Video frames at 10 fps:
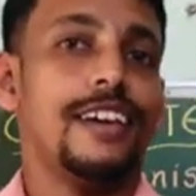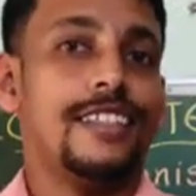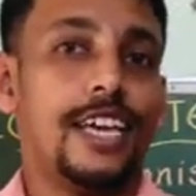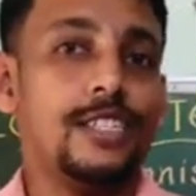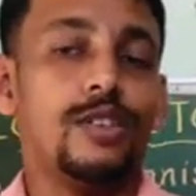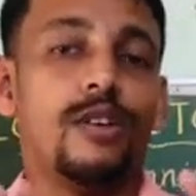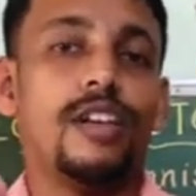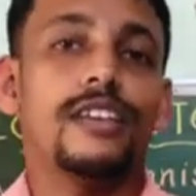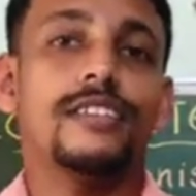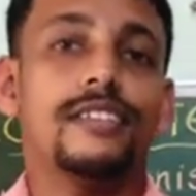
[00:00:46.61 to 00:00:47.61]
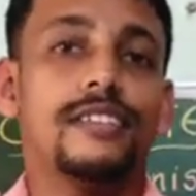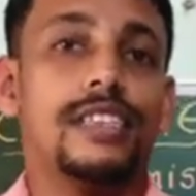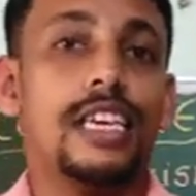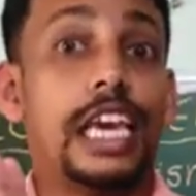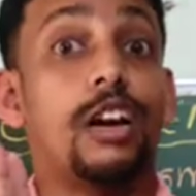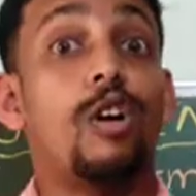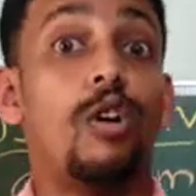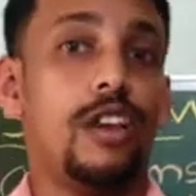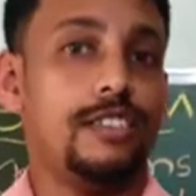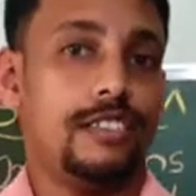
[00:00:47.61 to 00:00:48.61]
That is known as
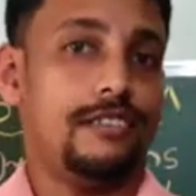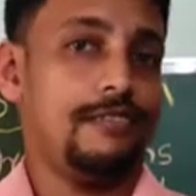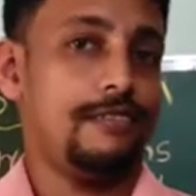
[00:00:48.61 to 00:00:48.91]
ecology.